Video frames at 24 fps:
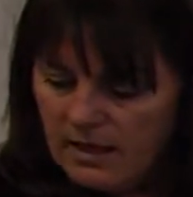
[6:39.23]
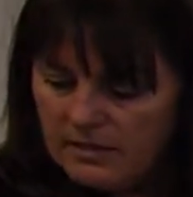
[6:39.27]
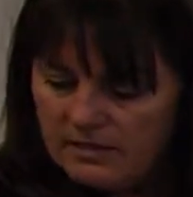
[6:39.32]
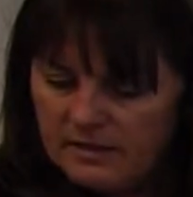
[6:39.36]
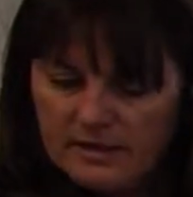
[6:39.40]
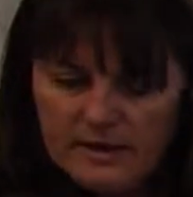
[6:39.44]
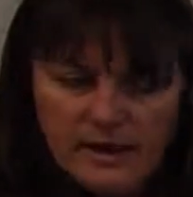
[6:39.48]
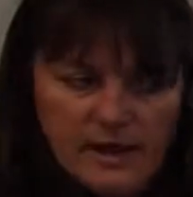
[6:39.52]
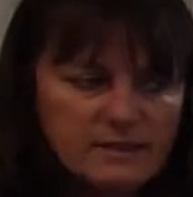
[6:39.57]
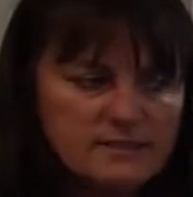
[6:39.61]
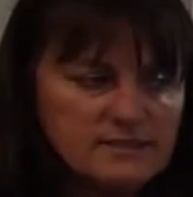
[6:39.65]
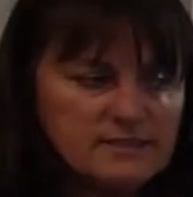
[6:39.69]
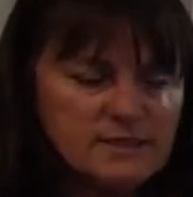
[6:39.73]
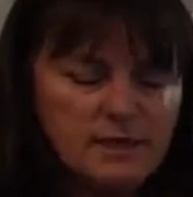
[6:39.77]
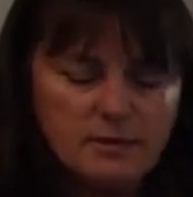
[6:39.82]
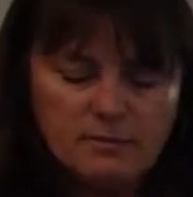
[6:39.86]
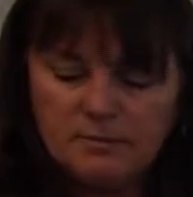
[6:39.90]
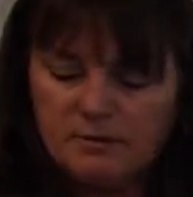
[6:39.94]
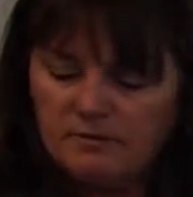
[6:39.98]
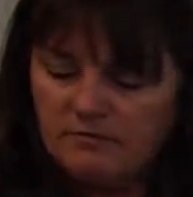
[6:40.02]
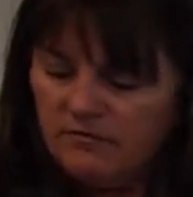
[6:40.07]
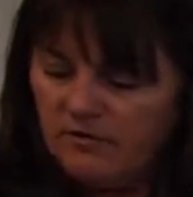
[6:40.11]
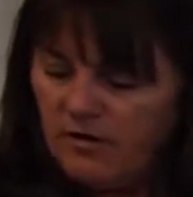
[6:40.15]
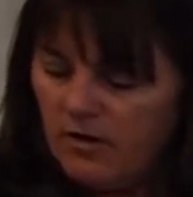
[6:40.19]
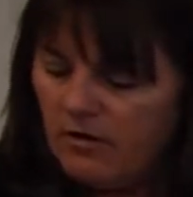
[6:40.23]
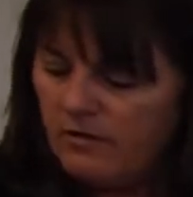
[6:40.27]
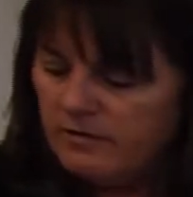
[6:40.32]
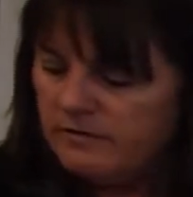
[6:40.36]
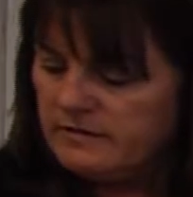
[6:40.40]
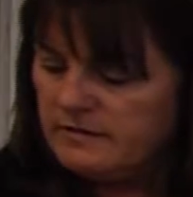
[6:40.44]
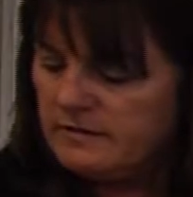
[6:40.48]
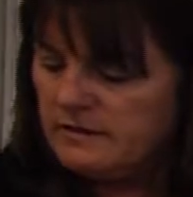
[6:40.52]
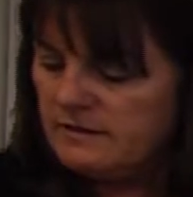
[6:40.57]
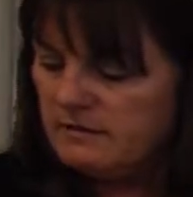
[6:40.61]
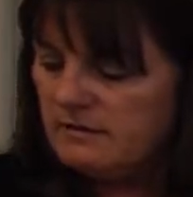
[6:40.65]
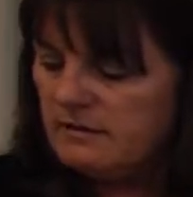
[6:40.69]
The next step
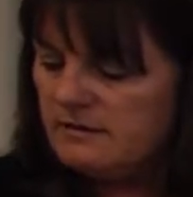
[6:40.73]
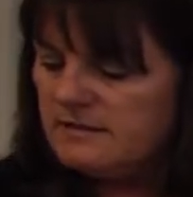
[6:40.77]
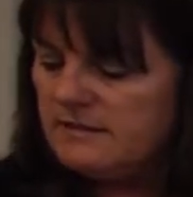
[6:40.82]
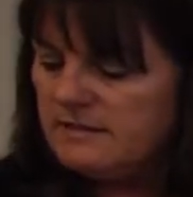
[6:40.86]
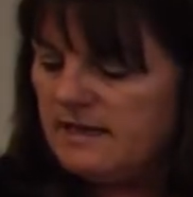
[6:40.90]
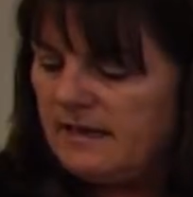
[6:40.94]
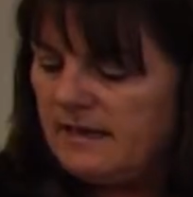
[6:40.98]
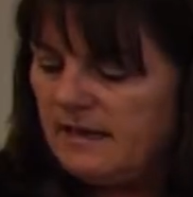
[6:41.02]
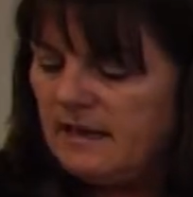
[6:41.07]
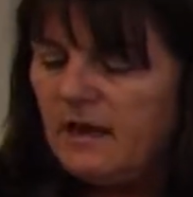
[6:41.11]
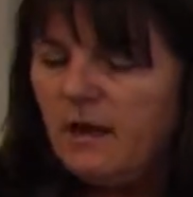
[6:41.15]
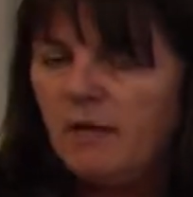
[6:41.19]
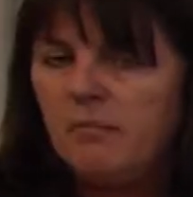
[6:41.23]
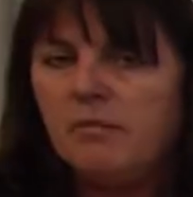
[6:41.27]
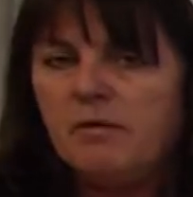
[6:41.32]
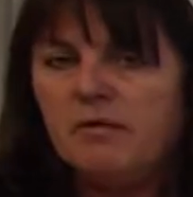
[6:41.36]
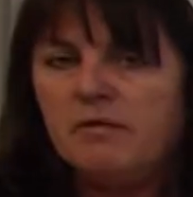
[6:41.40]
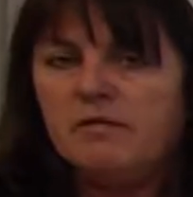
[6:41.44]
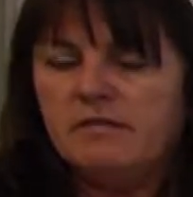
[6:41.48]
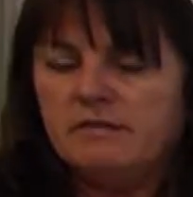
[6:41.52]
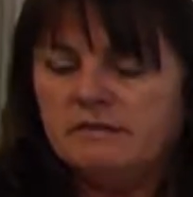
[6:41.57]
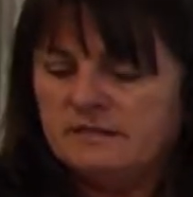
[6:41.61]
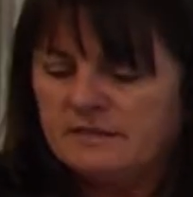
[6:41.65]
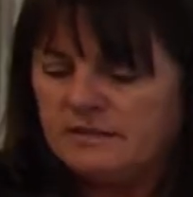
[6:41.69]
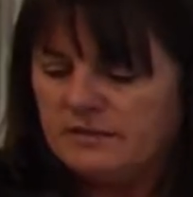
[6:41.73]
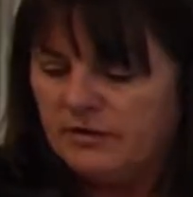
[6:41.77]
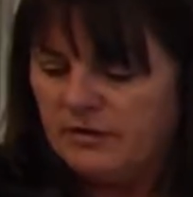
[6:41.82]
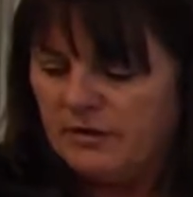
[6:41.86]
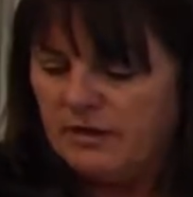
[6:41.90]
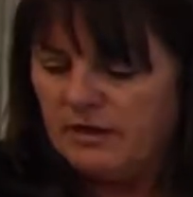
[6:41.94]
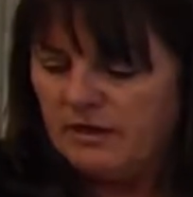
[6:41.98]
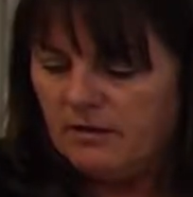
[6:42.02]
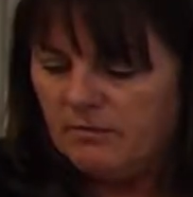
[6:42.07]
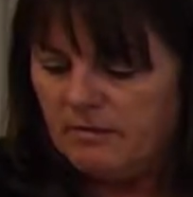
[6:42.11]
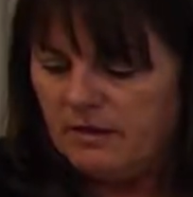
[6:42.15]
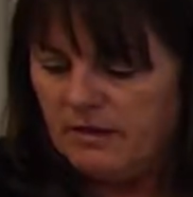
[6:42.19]
involves setting up the
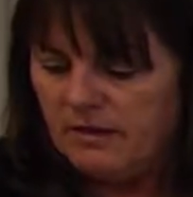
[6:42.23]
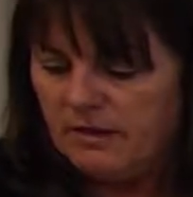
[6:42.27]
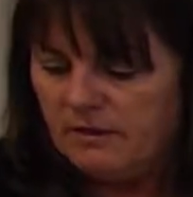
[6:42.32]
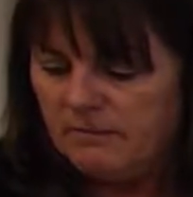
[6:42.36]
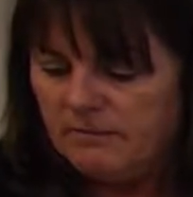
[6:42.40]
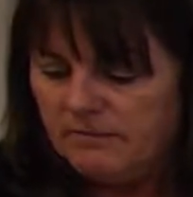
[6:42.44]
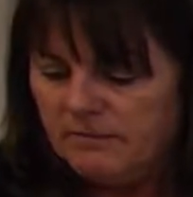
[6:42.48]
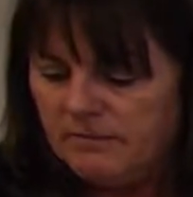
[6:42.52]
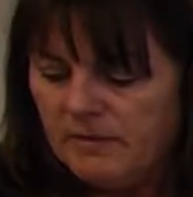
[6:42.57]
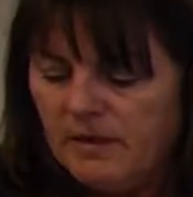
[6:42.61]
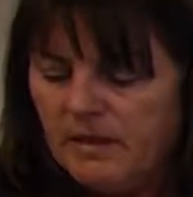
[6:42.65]
steering committee.